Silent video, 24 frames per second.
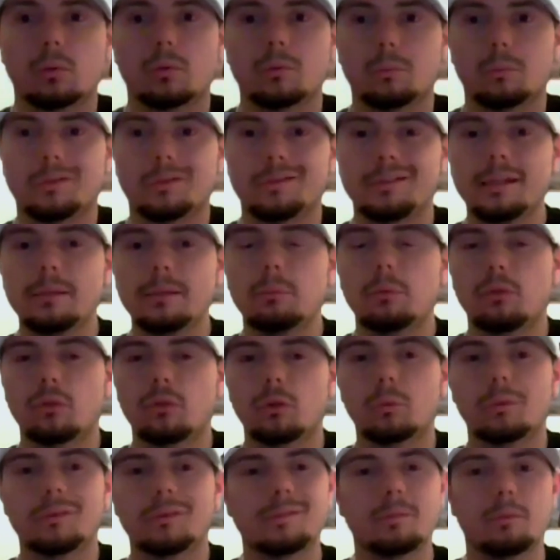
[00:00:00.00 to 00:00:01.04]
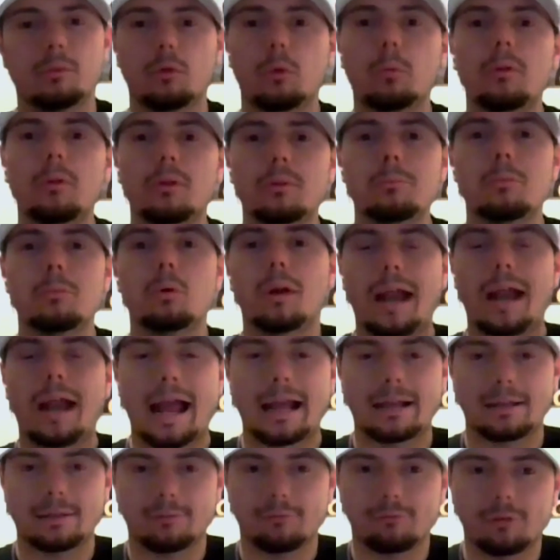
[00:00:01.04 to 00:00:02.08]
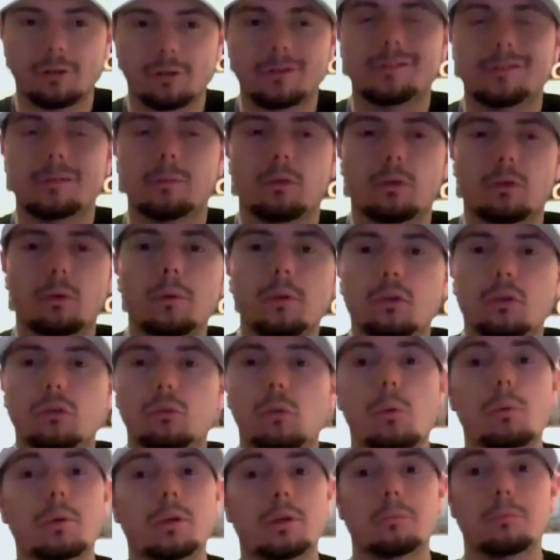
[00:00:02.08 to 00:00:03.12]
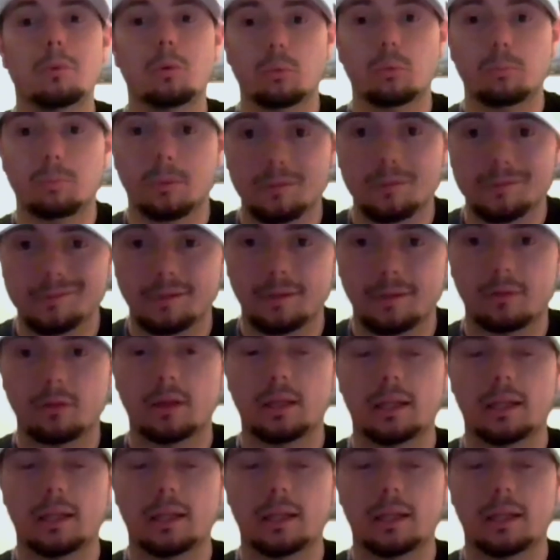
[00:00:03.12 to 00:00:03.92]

what she was doing, she was always the more active fighter. She was always throwing the most punches.